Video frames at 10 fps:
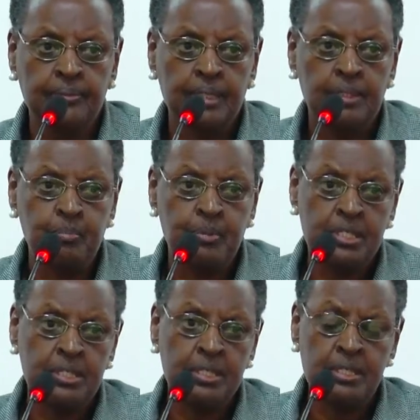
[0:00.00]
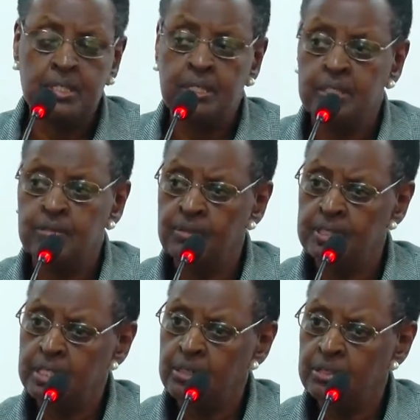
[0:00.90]
And the president said, if a
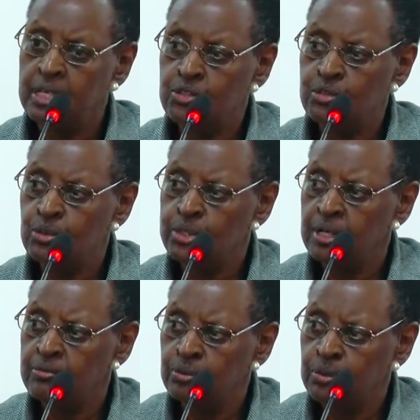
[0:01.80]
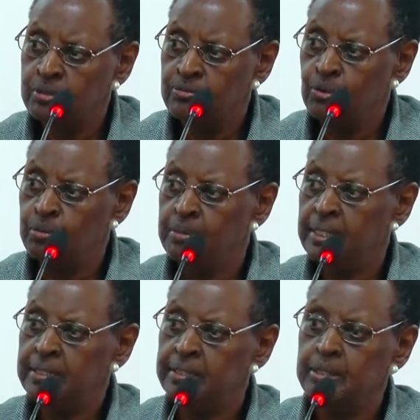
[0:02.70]
child does not have uniform,
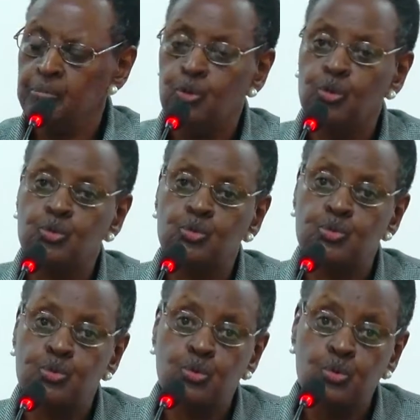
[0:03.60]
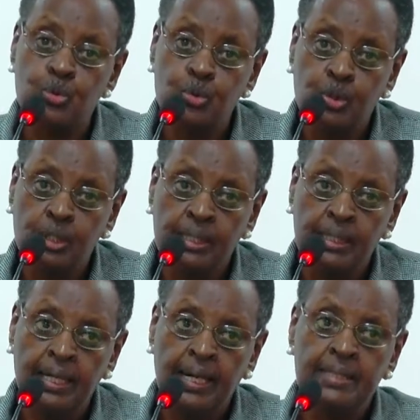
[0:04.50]
let them go to school
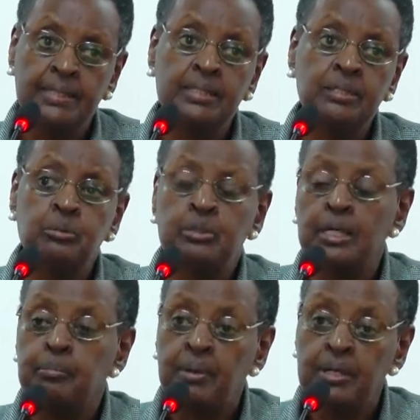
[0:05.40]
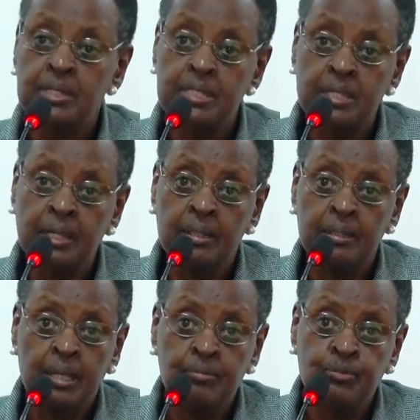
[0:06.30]
until their parents
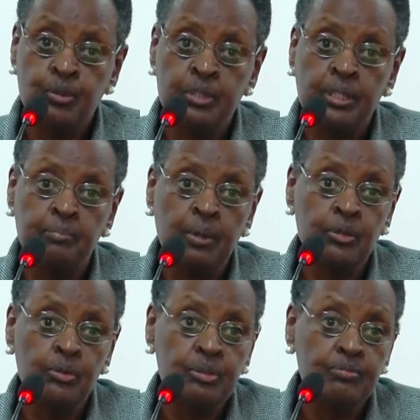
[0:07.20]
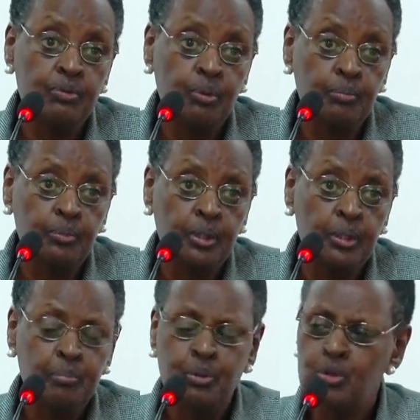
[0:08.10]
can afford a uniform.
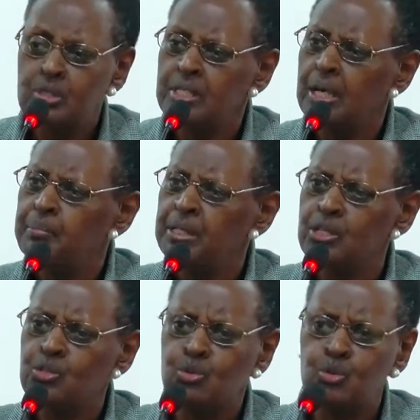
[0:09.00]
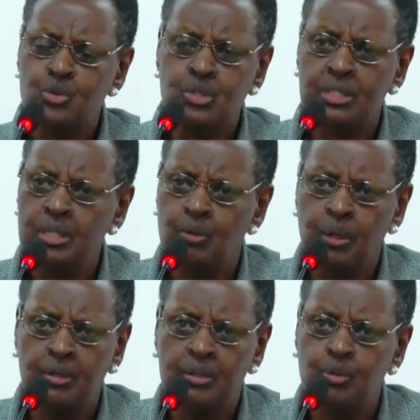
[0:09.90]
Because there are many schools in the
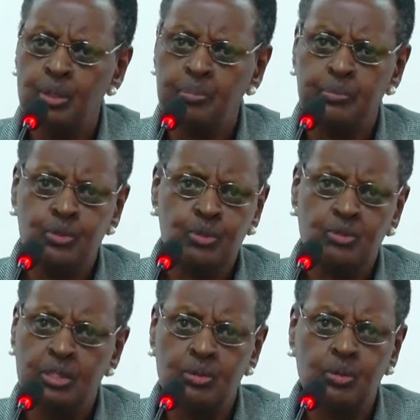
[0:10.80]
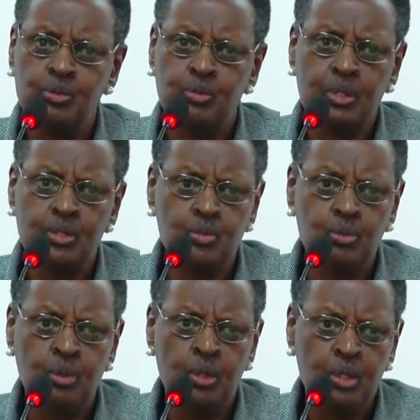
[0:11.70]
world where children don't wear
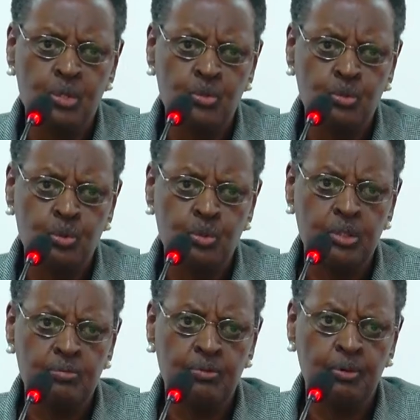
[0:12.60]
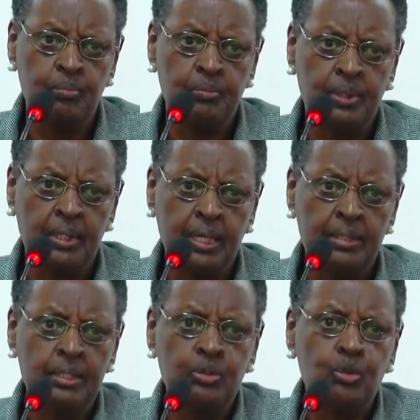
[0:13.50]
school uniform,
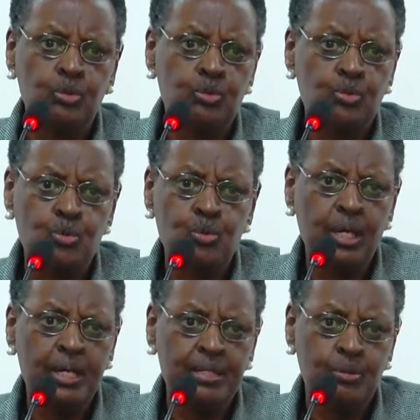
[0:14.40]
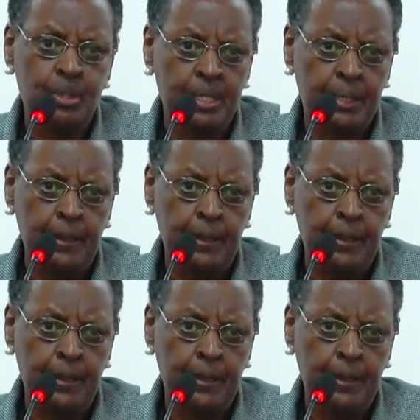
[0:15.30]
and they go to school anyway.